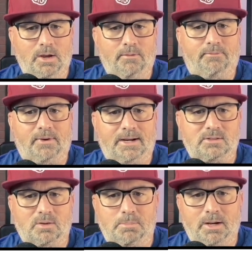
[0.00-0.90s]

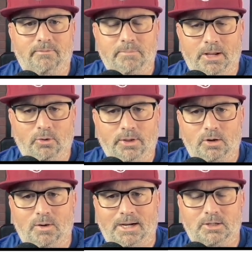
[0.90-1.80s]
finds a bit of metal that
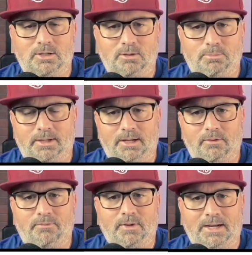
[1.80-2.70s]
crashed to the plane,
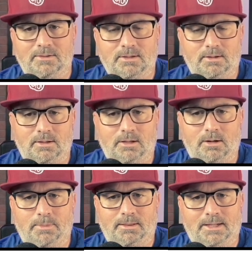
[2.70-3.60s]
or finds,
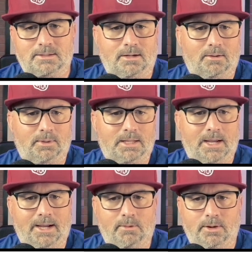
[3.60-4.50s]
but that's not what
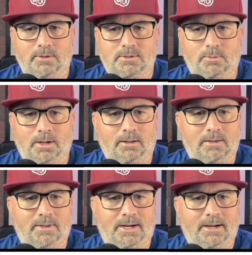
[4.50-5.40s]
the AI wrote. So we're going to
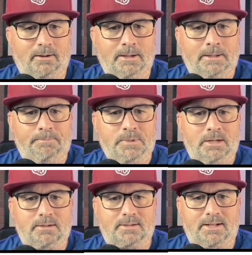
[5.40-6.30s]
leave that out.
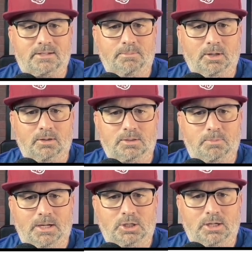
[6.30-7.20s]
Decides to build a
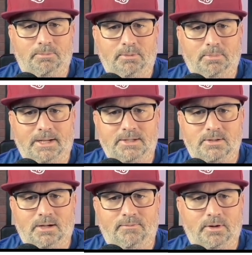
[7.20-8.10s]
spaceship and
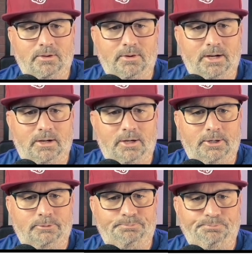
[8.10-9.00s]
blast off into the great
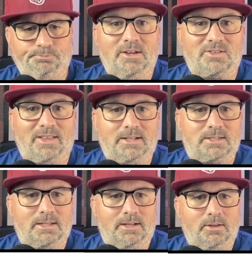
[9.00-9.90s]
unknown. So
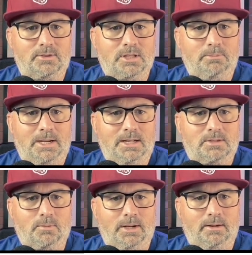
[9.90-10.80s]
those are the
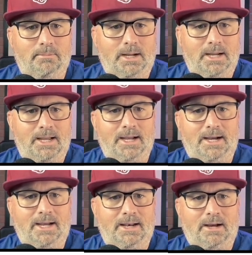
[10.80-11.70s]
beats written by
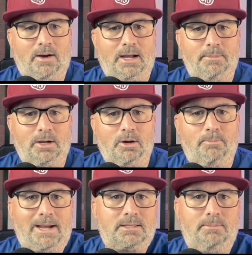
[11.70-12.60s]
AI. Now I'm going to go
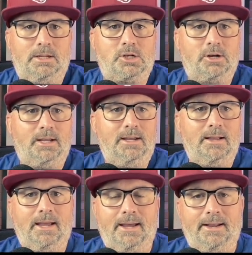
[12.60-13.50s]
back to
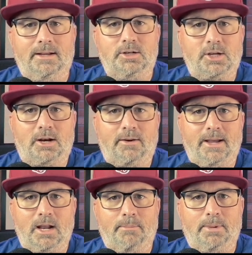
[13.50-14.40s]
MidJourney and
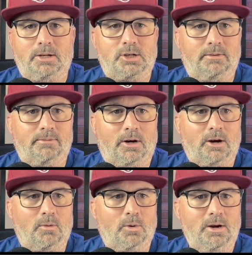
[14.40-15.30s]
generate a bunch of
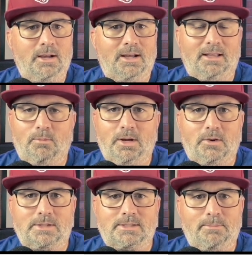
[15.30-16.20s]
artwork. And then we're
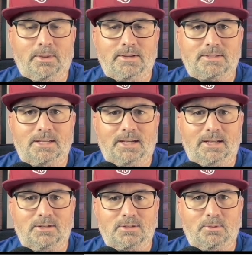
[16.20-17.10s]
going to assemble this thing
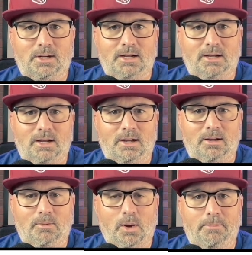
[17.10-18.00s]
into
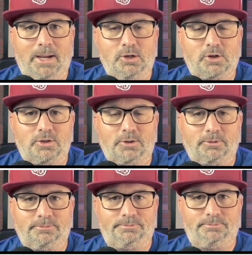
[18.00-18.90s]
a page or two.